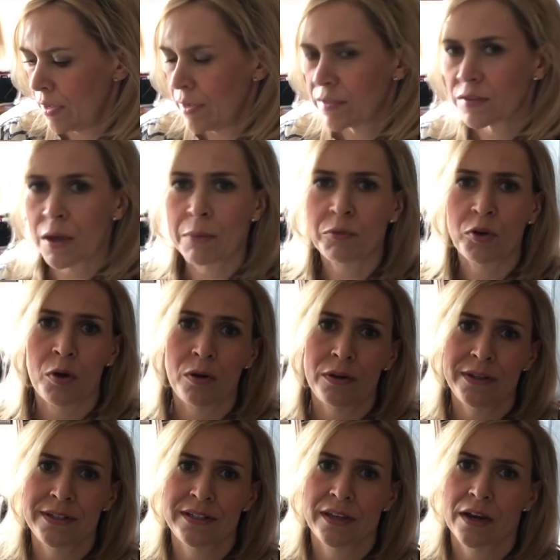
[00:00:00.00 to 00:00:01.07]
So I'm
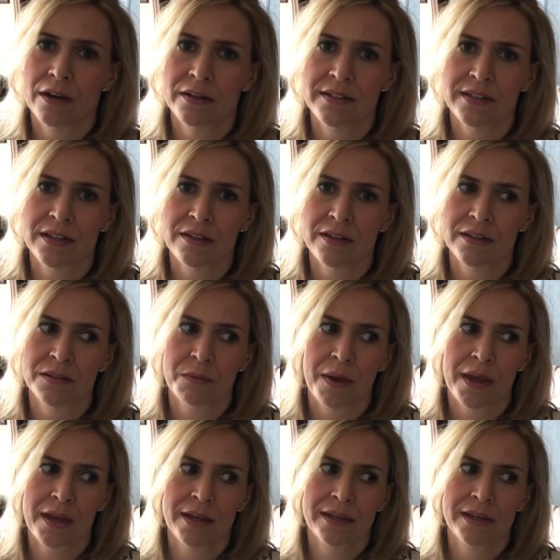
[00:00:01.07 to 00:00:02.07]
totally scared to sit this way